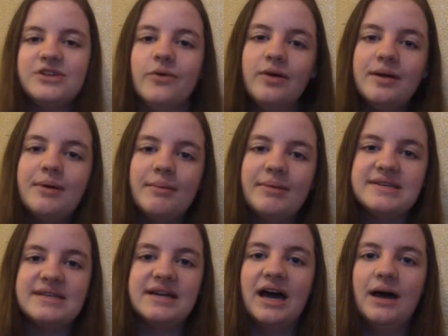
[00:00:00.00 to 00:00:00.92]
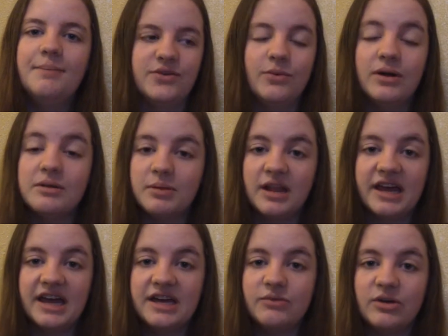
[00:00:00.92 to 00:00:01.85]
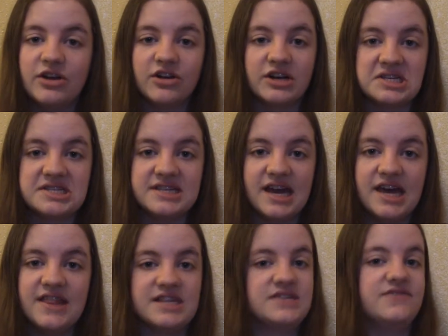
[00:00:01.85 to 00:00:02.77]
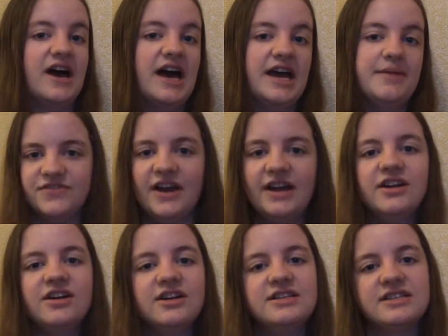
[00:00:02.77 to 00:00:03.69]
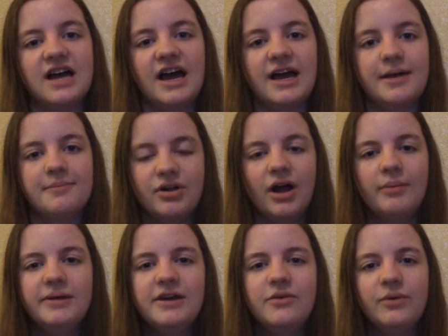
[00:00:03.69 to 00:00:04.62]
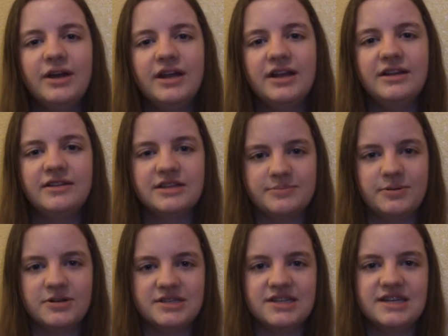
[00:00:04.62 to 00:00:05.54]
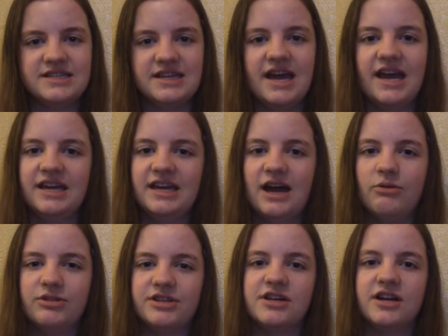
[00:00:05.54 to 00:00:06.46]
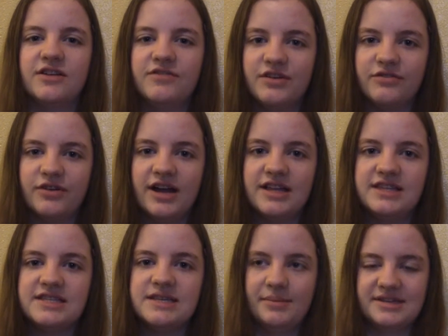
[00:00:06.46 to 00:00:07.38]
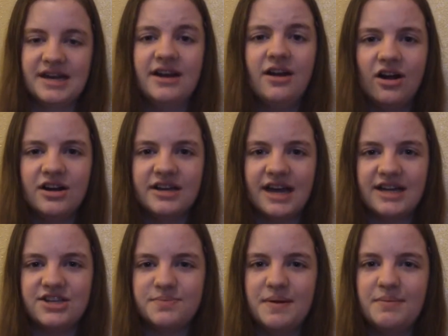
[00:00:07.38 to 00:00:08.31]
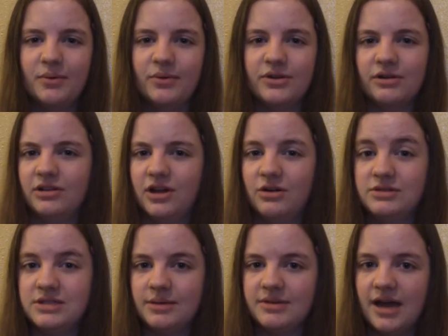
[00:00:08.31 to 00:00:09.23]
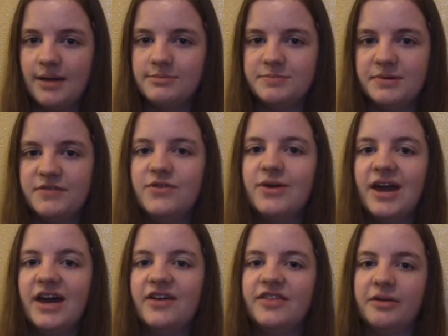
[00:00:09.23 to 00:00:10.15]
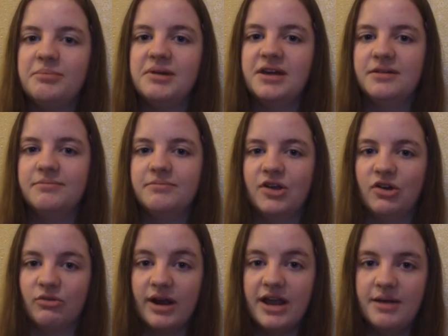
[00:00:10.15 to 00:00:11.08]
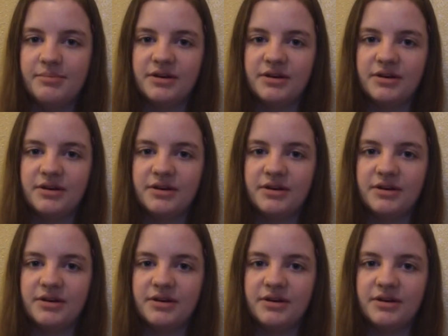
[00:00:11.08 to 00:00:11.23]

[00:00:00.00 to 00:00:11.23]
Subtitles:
Don't worry about messing up. If you want to plan what you're going to say, that's fine. Find a good time, probably when this person isn't hanging out with a ton of their friends. It's kind of hard to catch people when they're alone sometimes, but if you can, that'd be great.